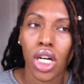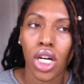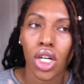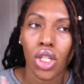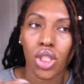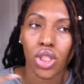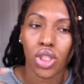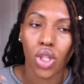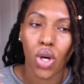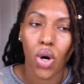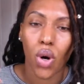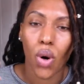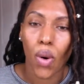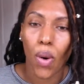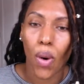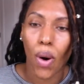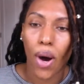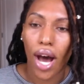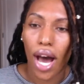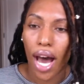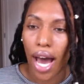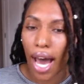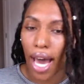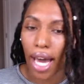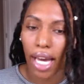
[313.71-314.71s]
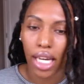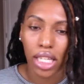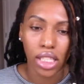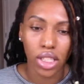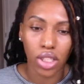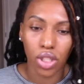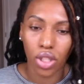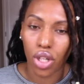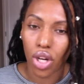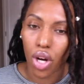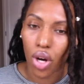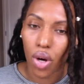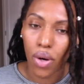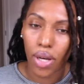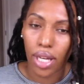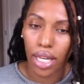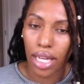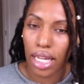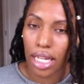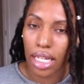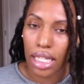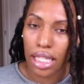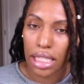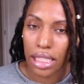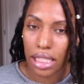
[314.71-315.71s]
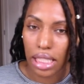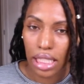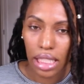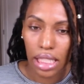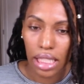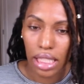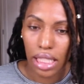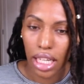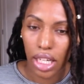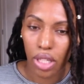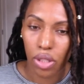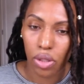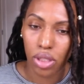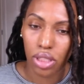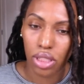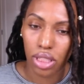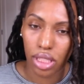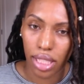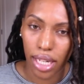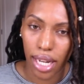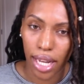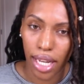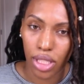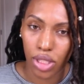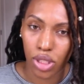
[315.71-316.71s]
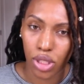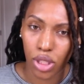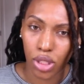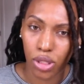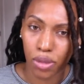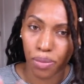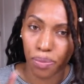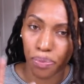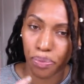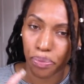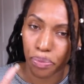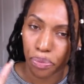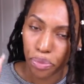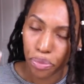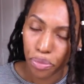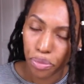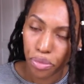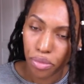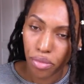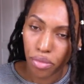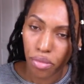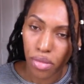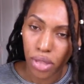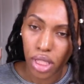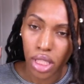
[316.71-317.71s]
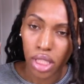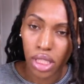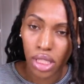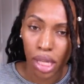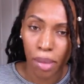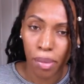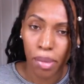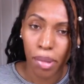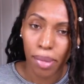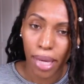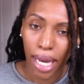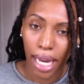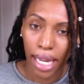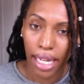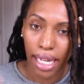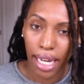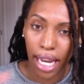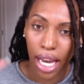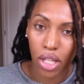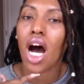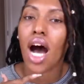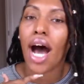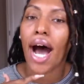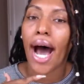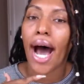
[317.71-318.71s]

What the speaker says: So I'll go and get in the city later on today. So let me buy it now.